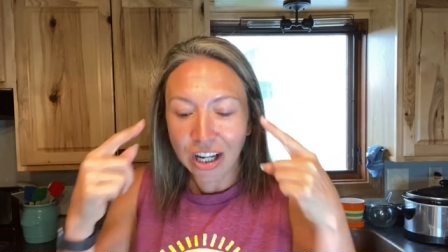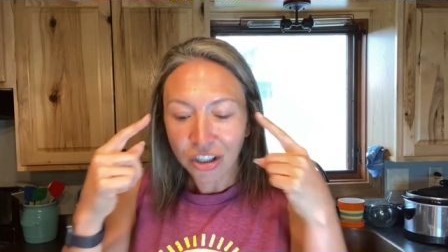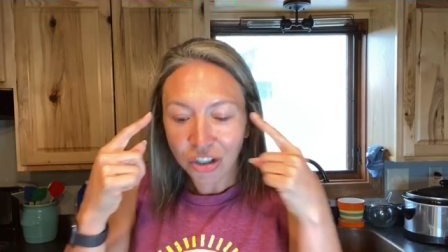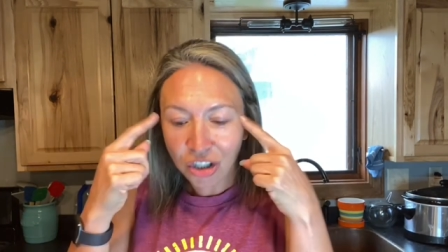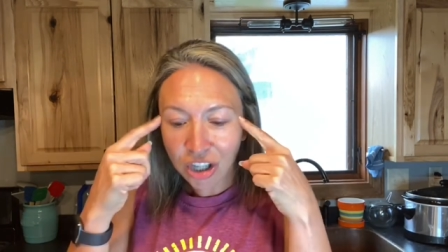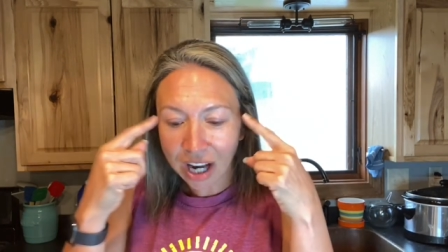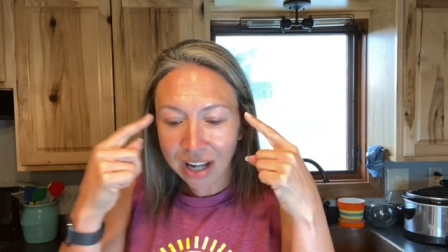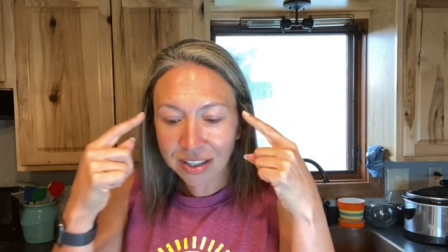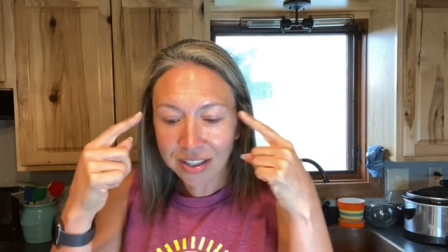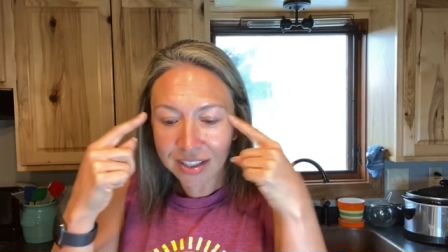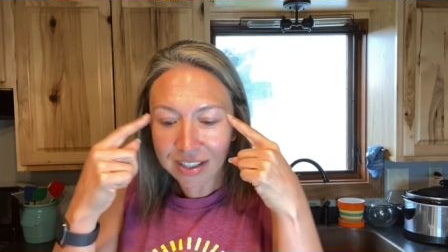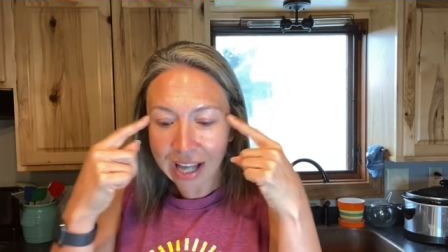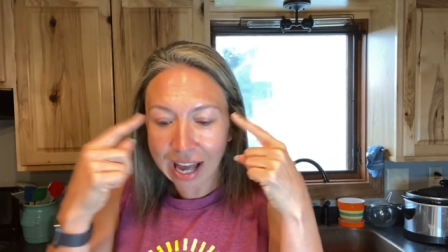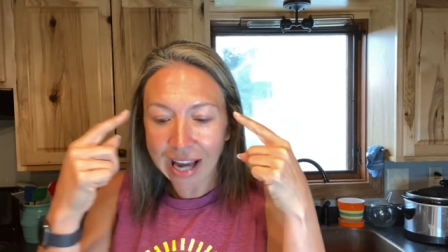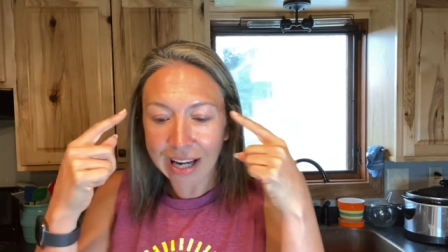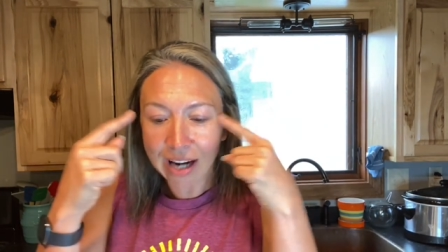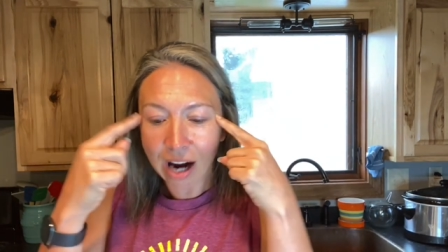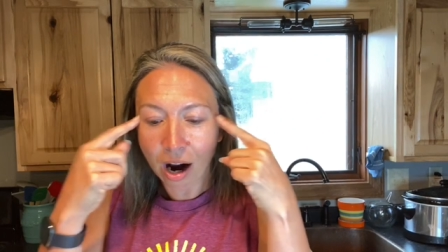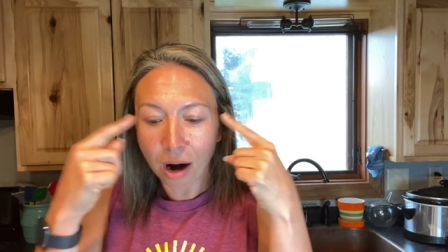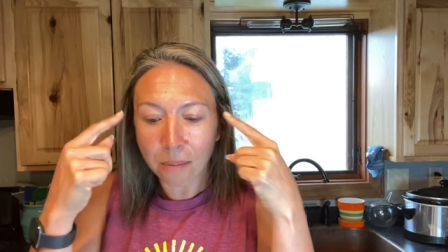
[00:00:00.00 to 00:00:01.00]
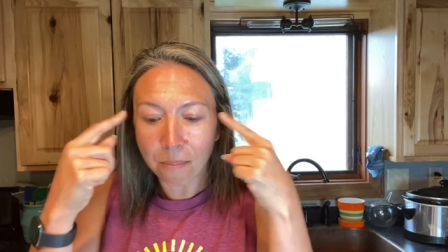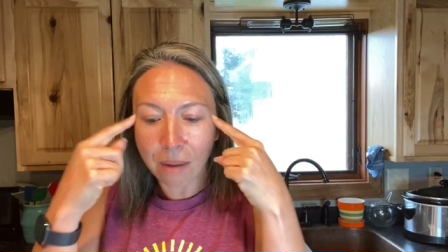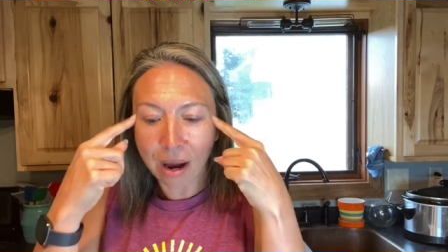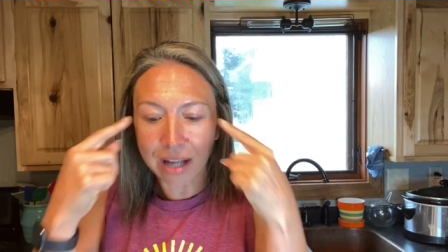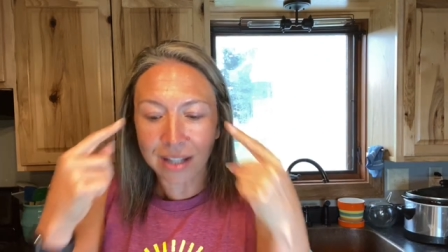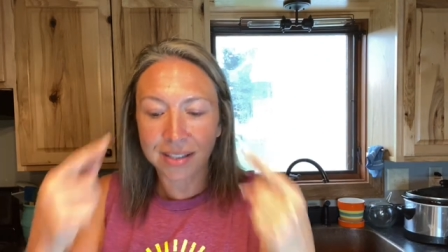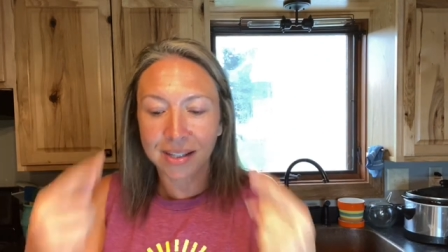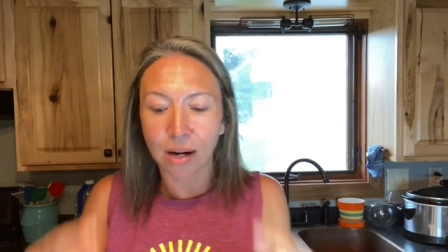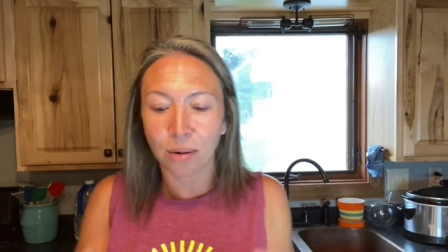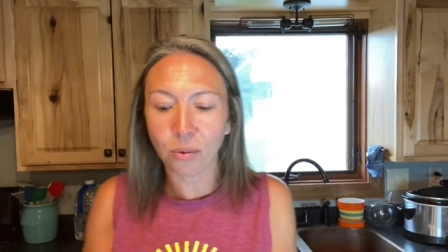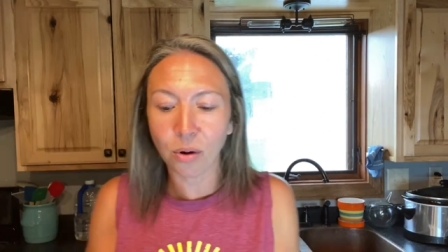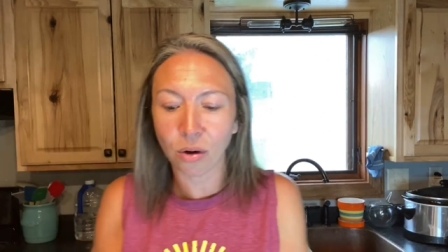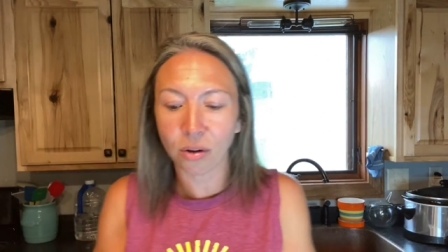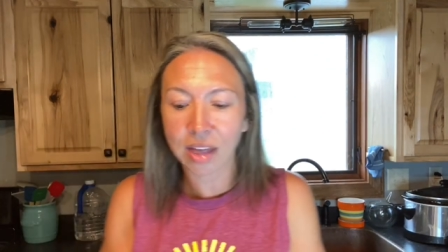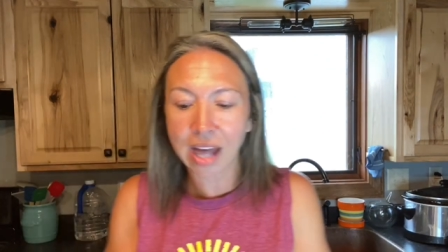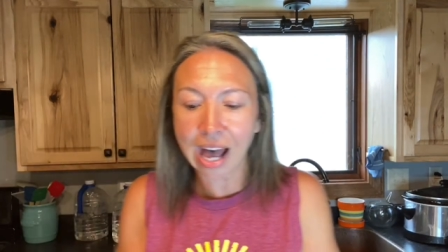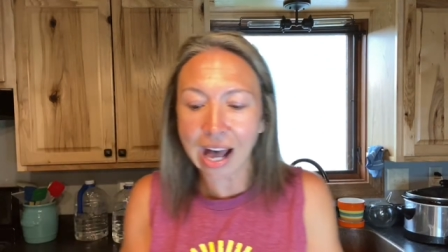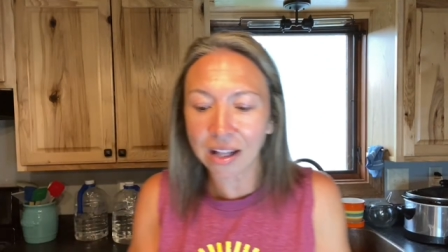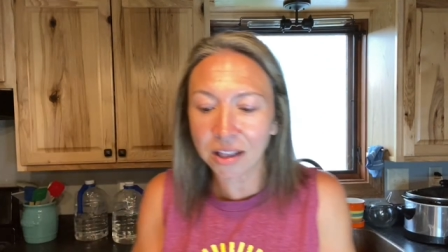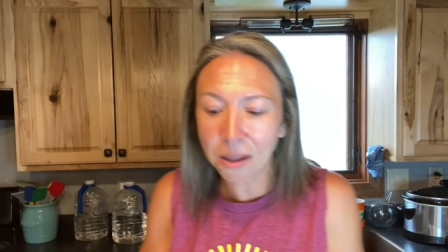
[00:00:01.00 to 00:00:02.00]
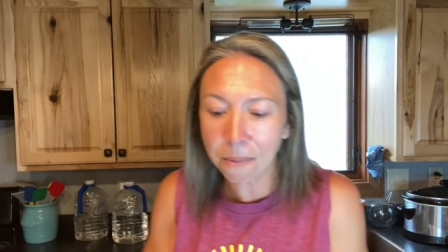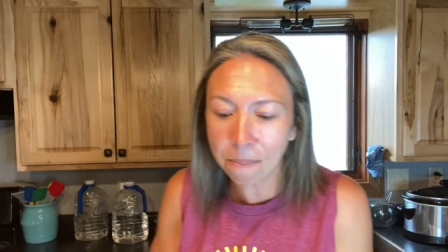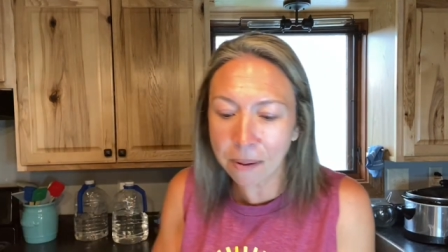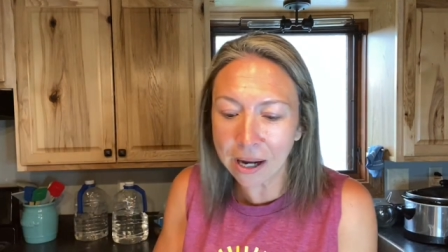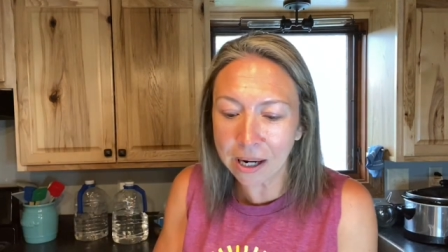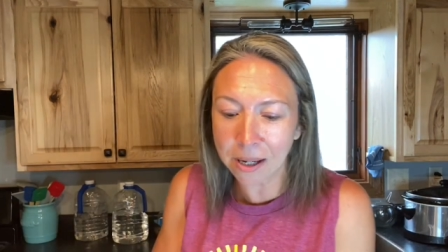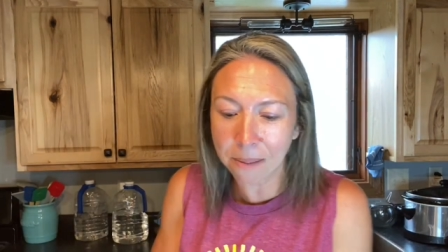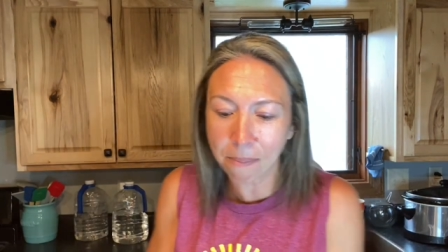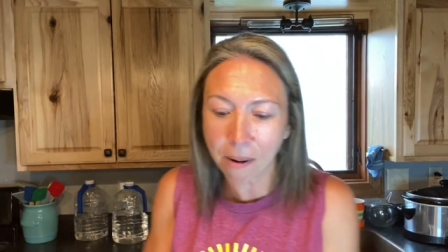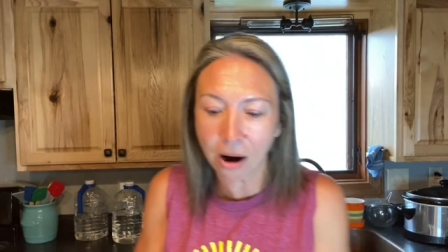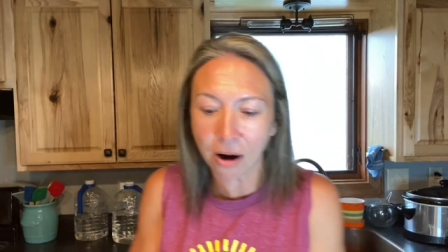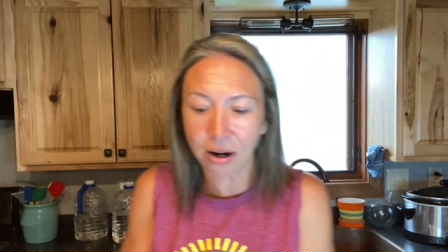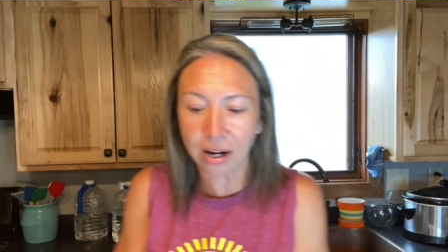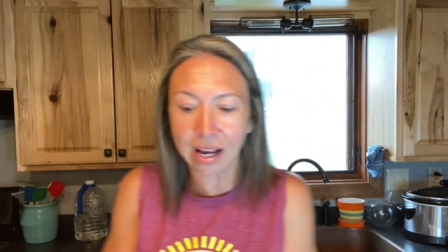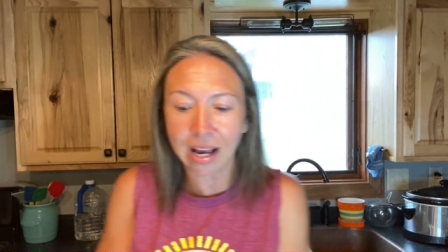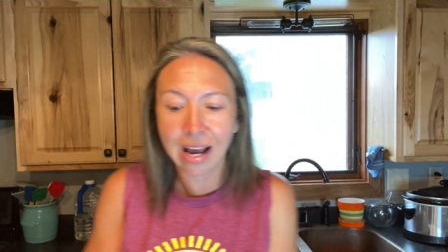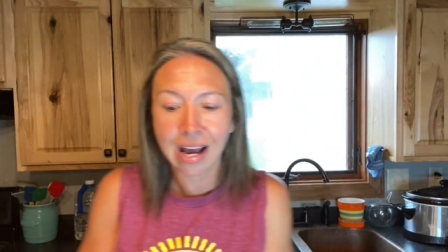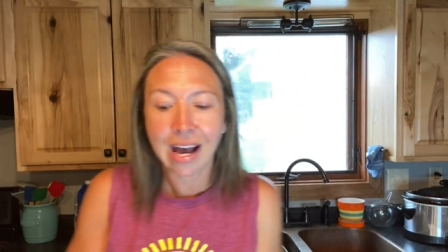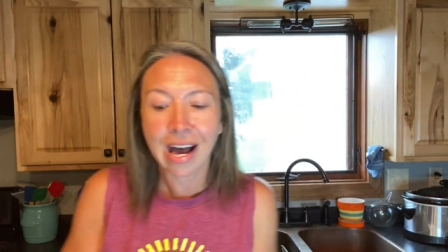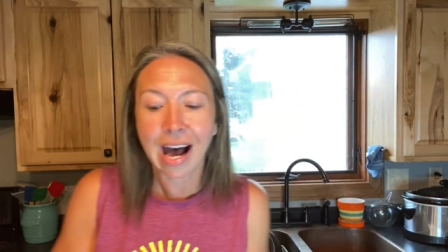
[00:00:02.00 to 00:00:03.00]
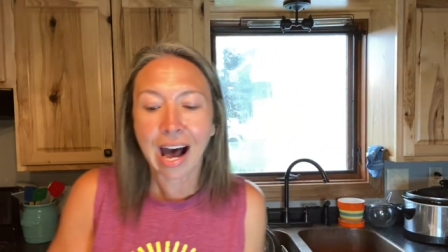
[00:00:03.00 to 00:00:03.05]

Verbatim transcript: just like our mindset. Ruth had the pity party